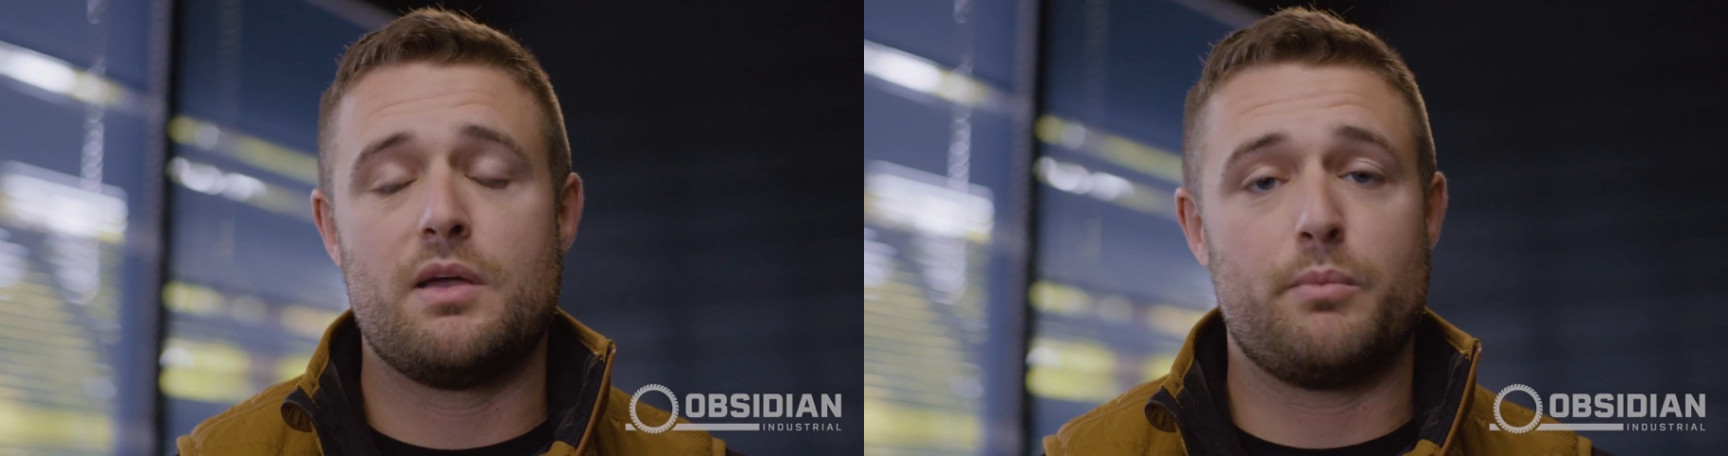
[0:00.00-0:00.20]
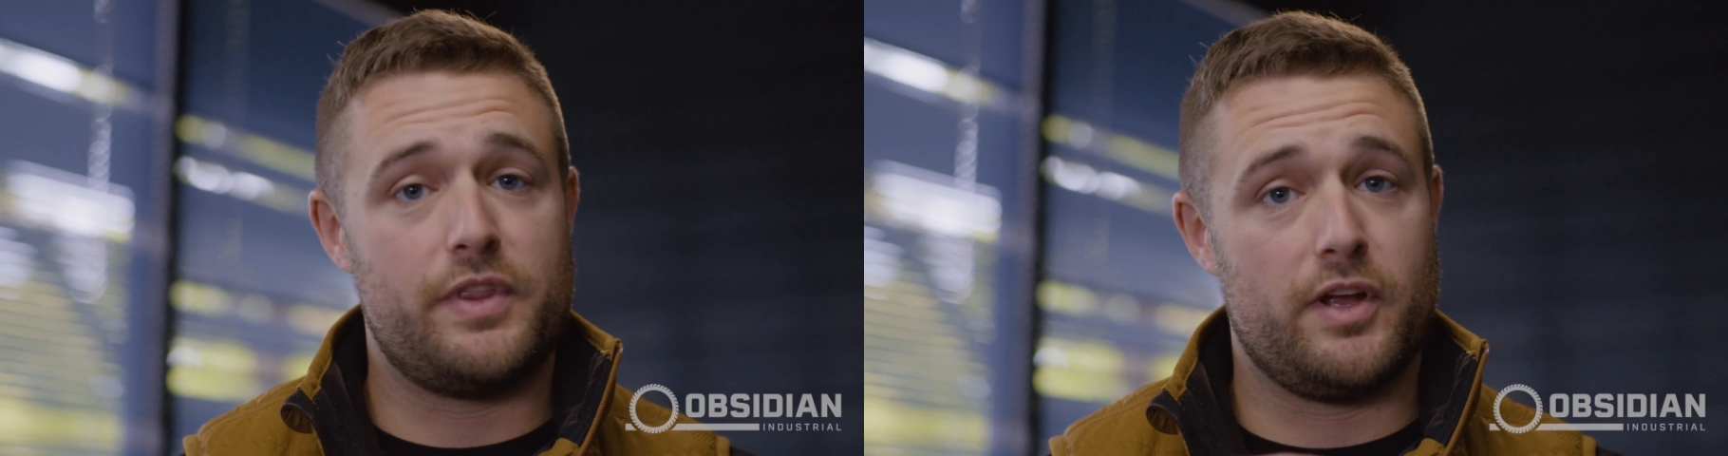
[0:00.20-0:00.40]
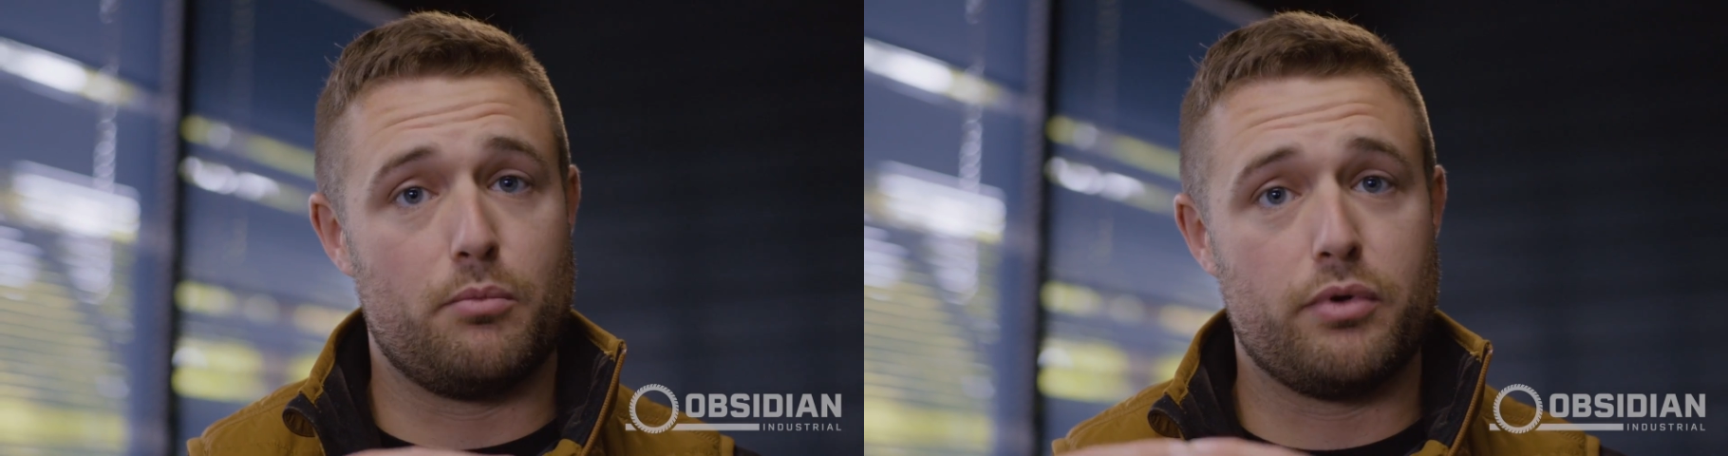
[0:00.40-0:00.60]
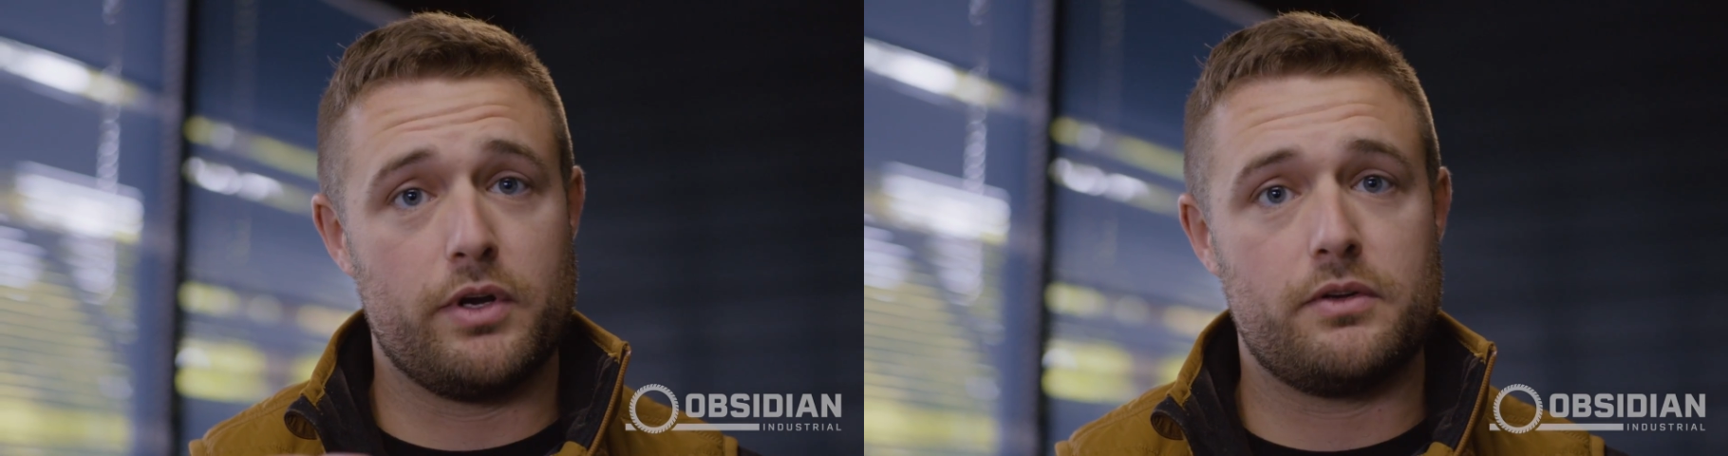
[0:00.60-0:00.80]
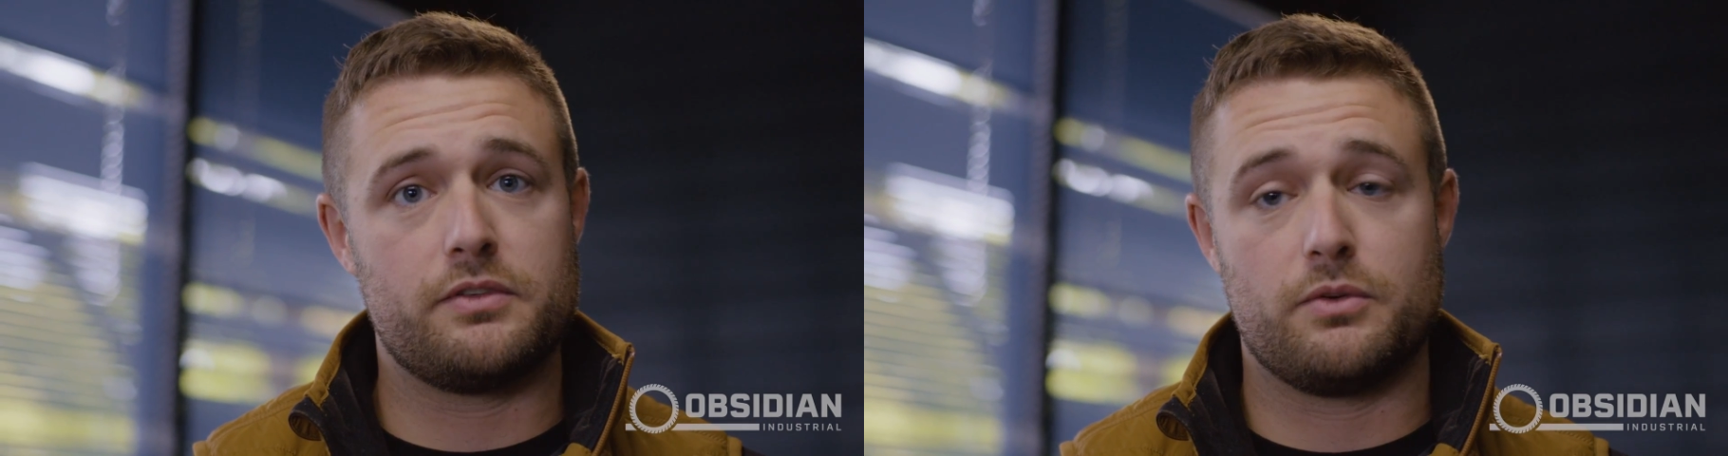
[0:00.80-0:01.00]
but they are
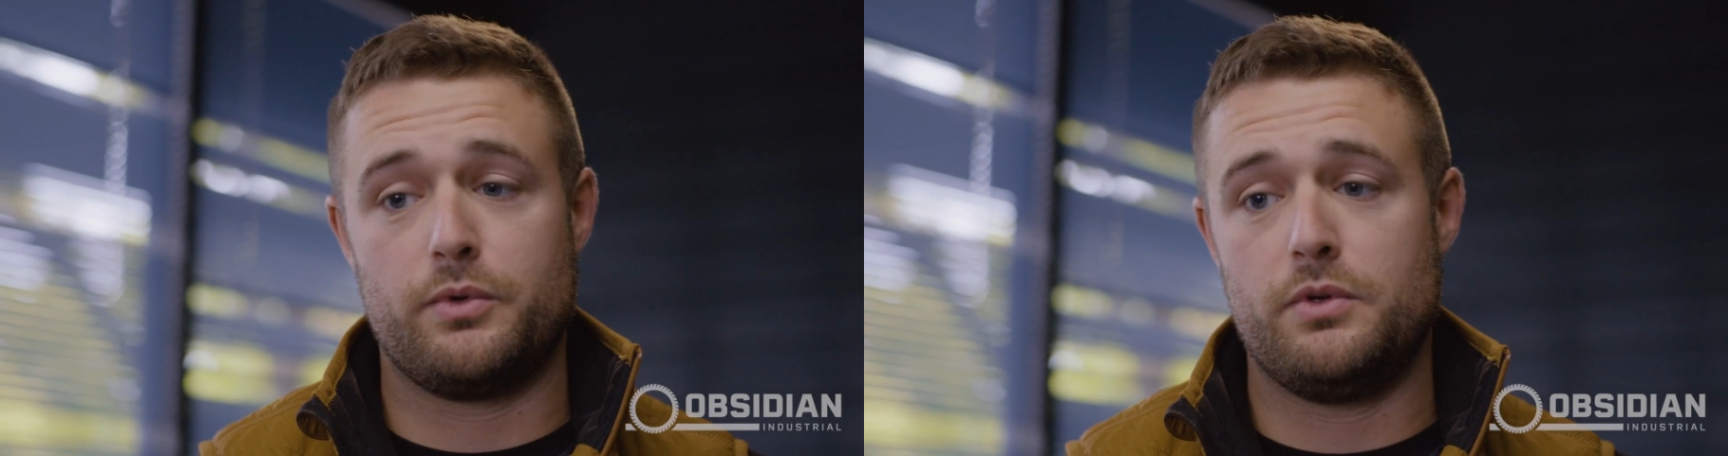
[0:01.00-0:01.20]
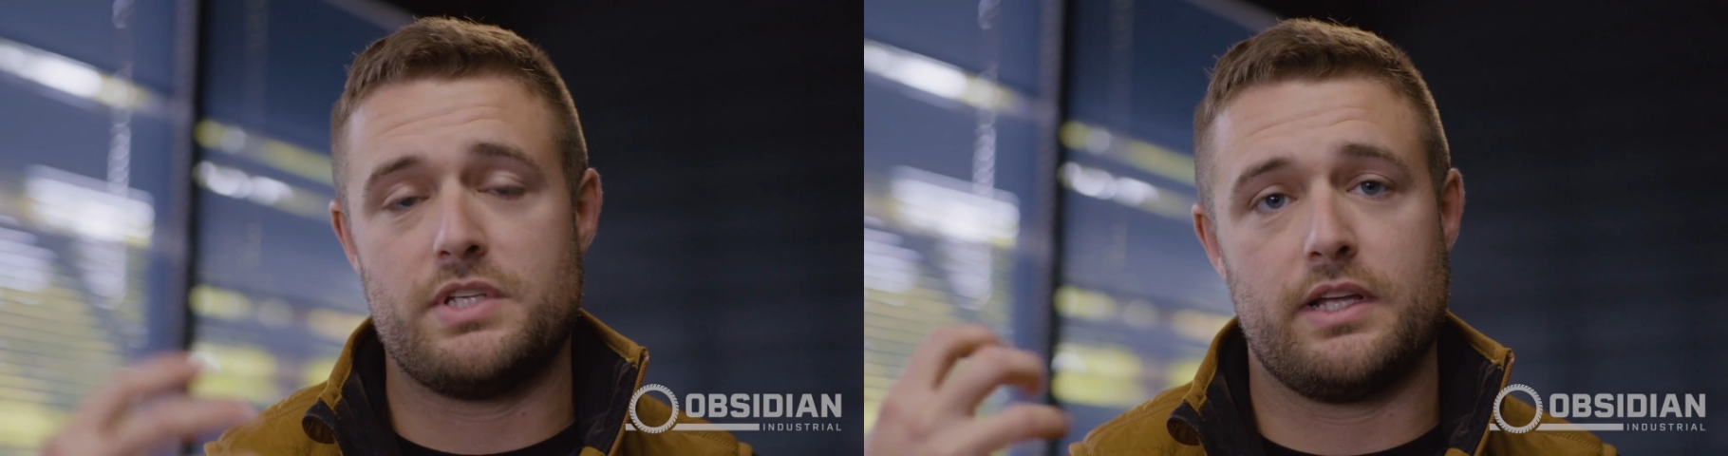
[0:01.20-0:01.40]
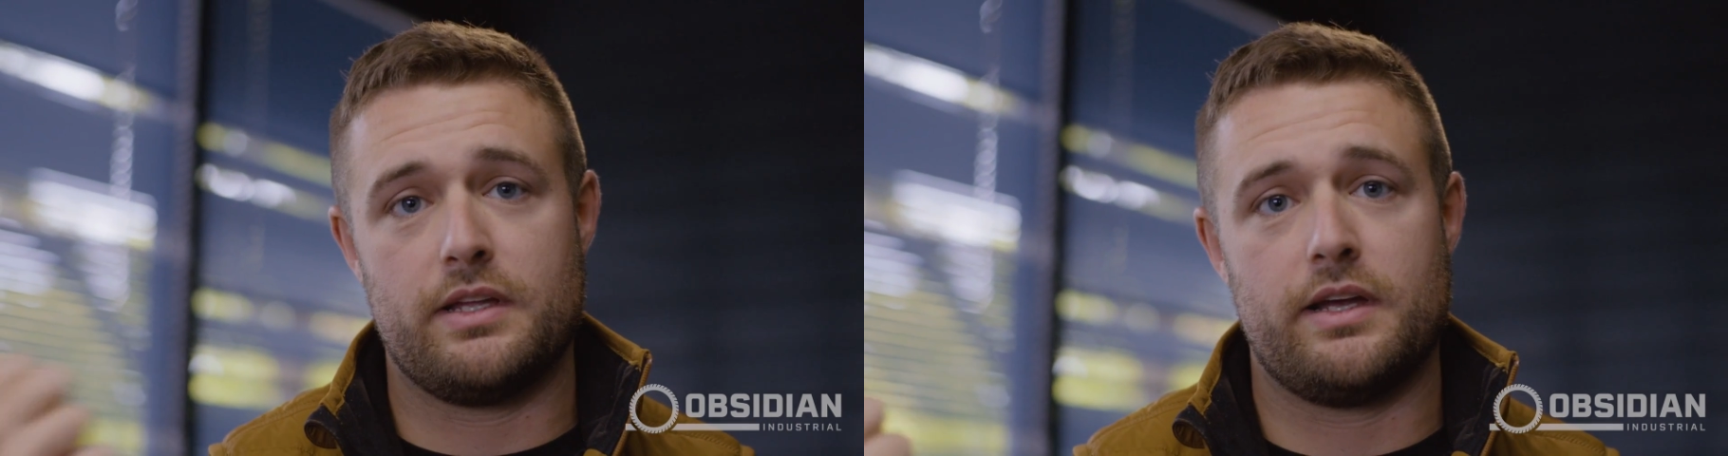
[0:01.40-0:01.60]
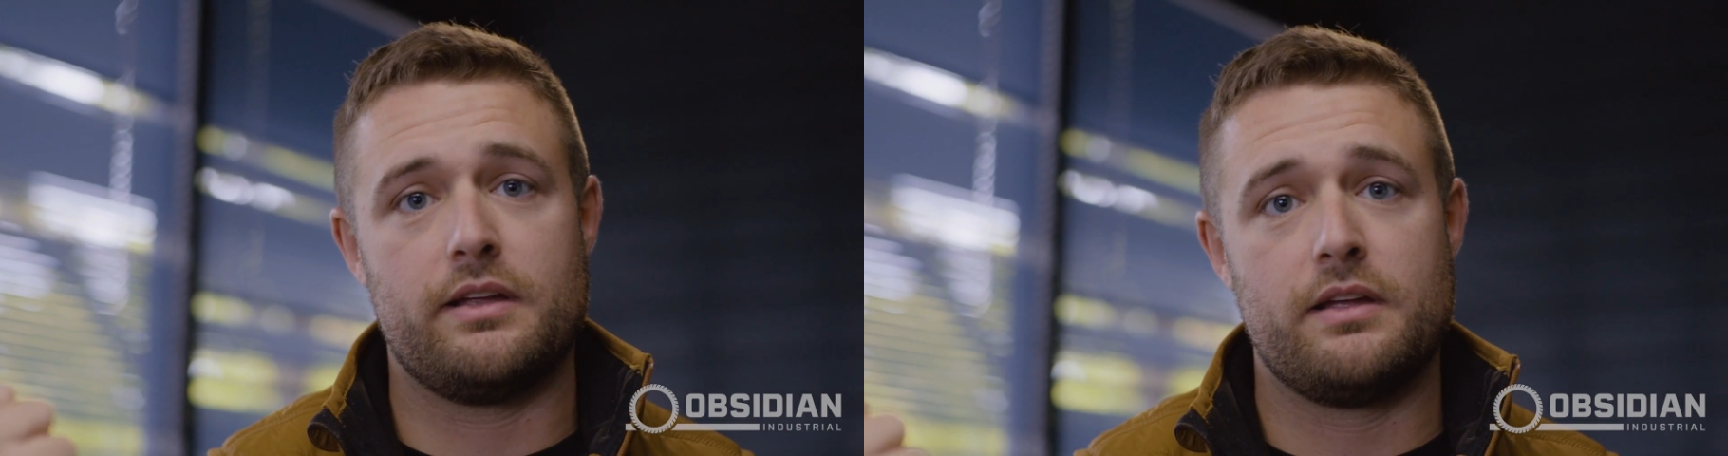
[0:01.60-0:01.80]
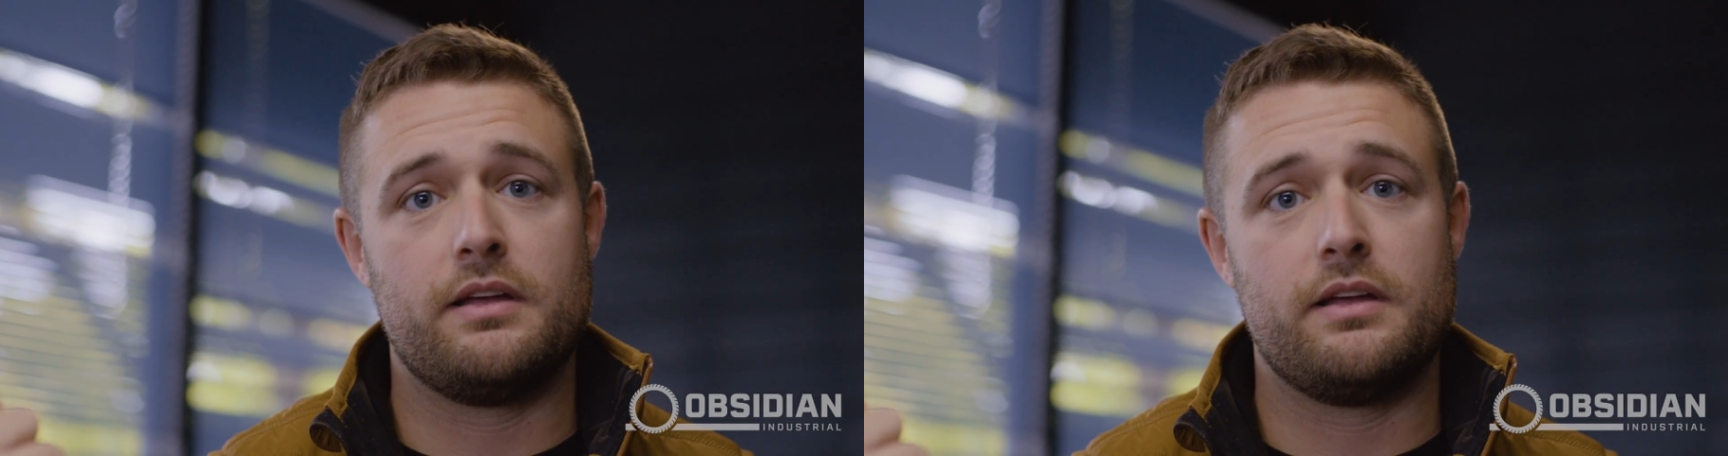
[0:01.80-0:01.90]
brittle. So when you take that